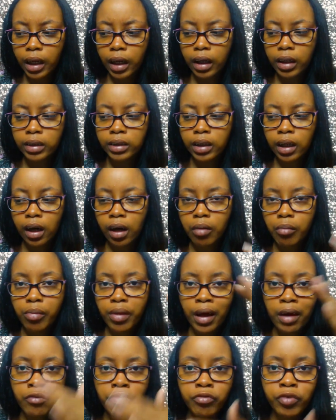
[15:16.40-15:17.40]
And um,
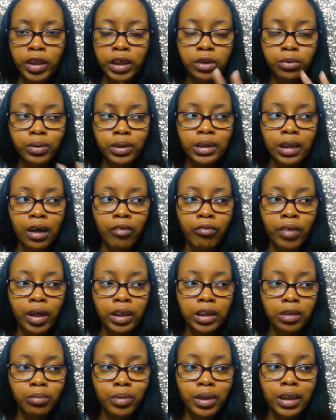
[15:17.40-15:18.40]
that fish was
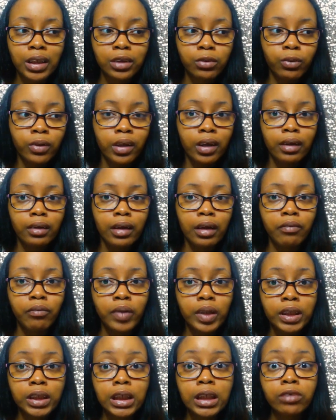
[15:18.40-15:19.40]
salvation, because within that
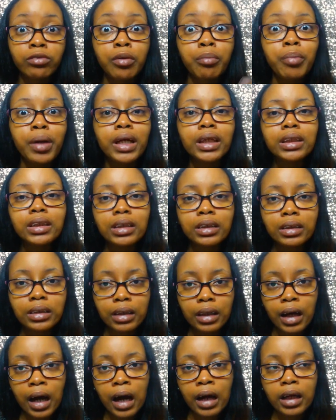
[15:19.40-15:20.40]
fish, he repented
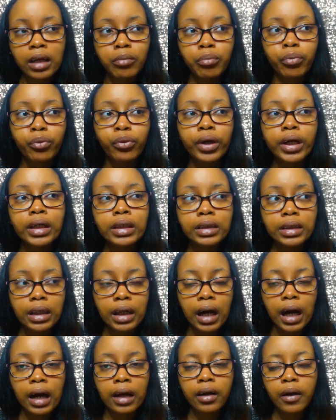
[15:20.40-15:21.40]
to God. He prayed to
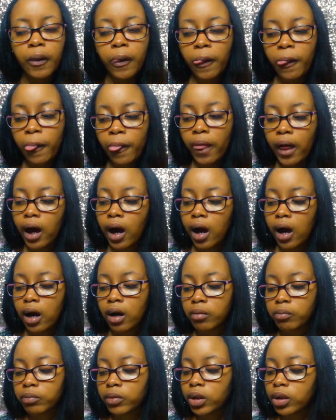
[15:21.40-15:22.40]
God.
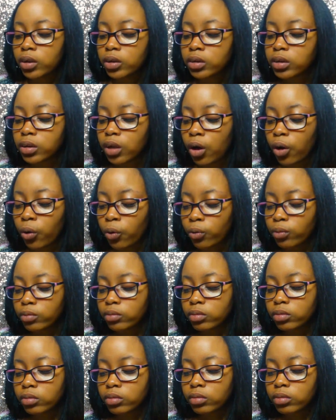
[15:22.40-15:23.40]
Um, so...
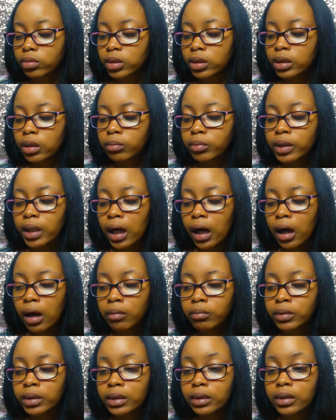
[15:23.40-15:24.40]

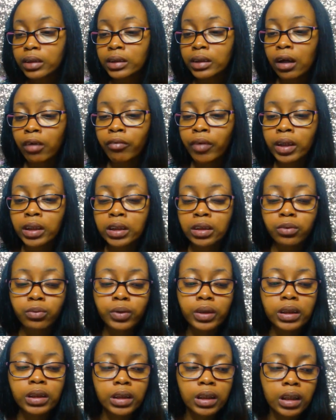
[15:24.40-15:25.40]
Sometimes the salvation
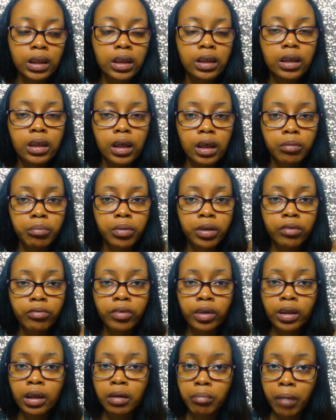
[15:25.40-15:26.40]
we seek can be
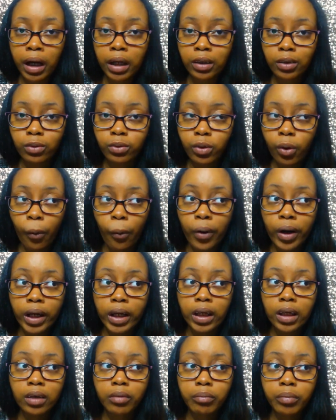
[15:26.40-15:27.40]
really minute, or
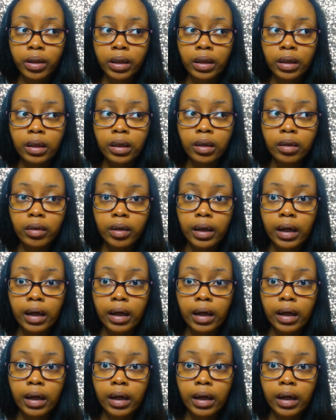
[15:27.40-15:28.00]
it can be